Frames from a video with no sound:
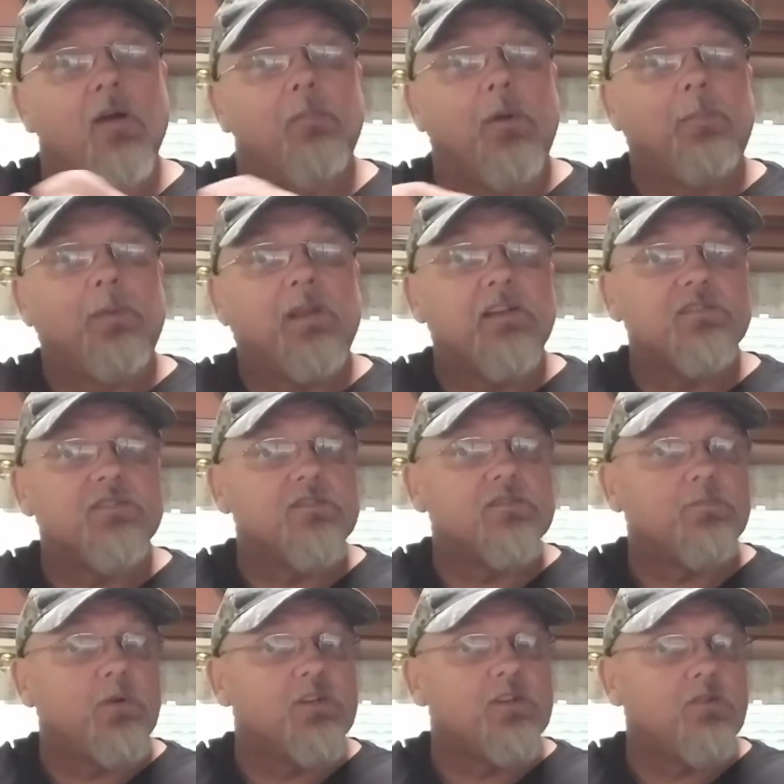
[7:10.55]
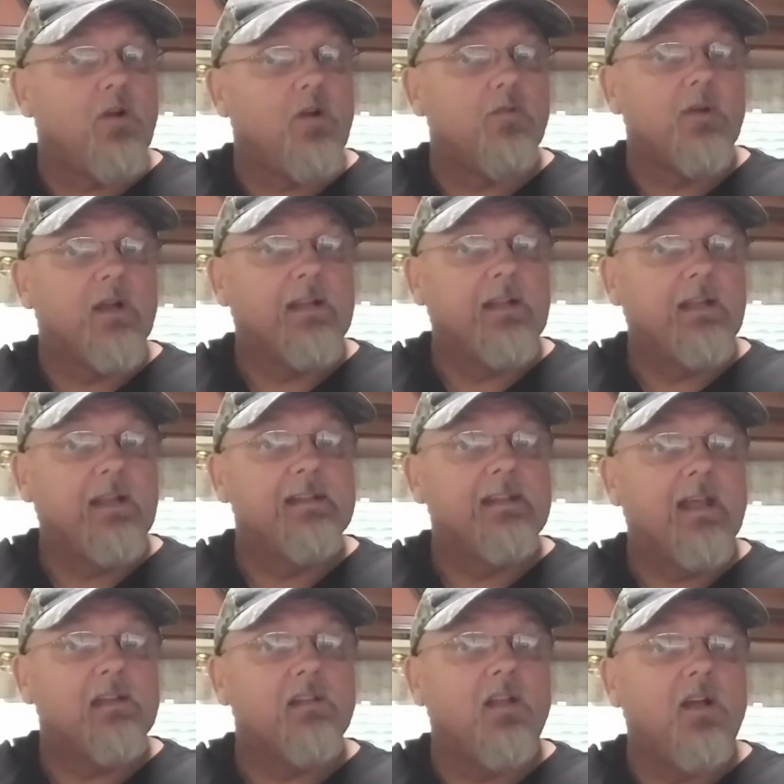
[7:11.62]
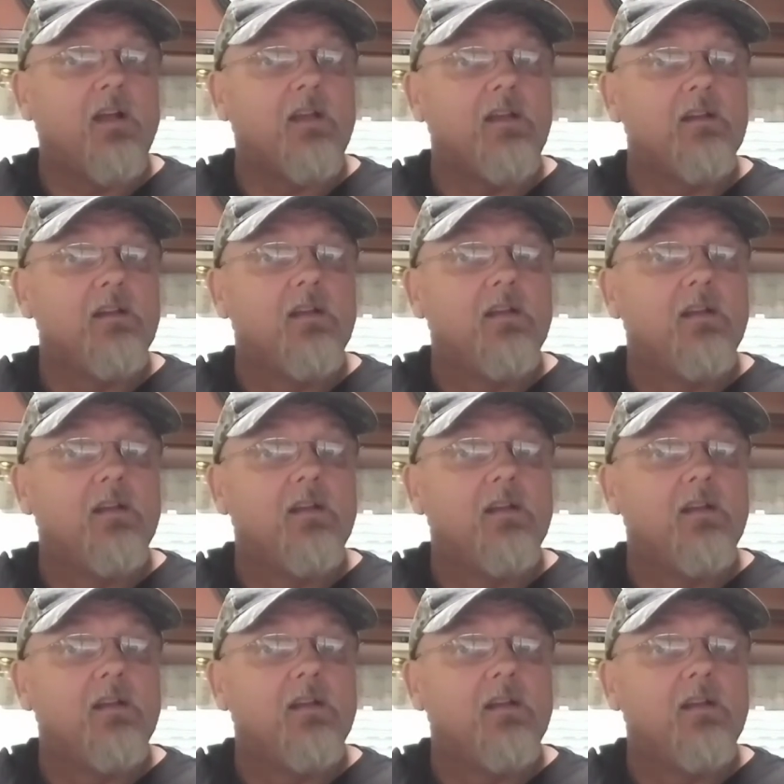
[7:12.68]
but because there's pressure already in that line,